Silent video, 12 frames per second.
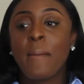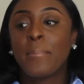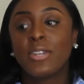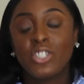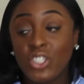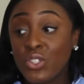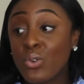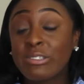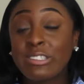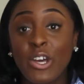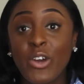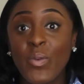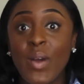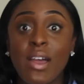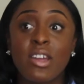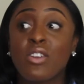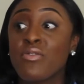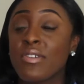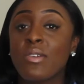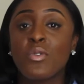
but she's also a career